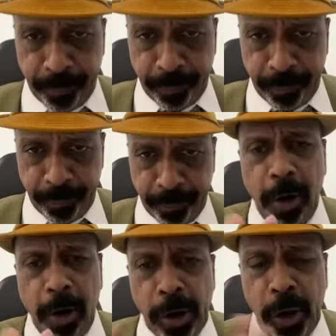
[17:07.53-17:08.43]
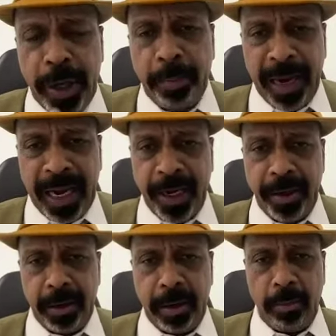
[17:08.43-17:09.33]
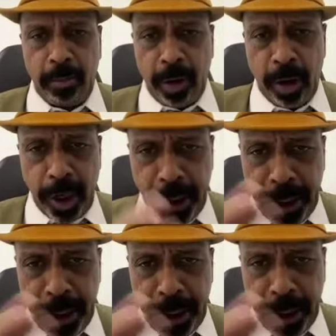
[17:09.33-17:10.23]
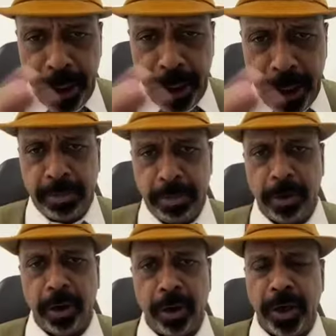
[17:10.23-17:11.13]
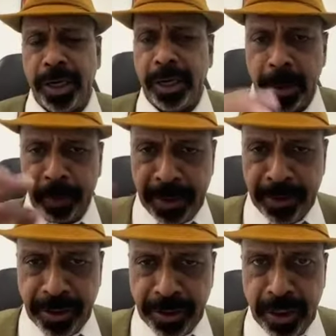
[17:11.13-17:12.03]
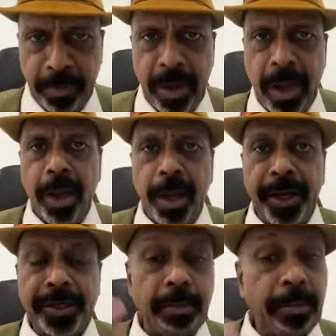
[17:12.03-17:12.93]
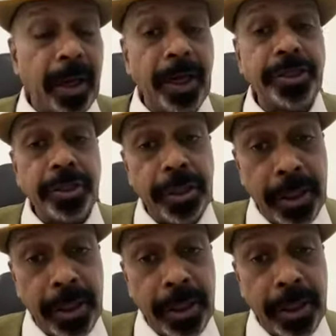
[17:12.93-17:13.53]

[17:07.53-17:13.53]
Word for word: So modulating pain, modulating immune system, modulating repair system is much,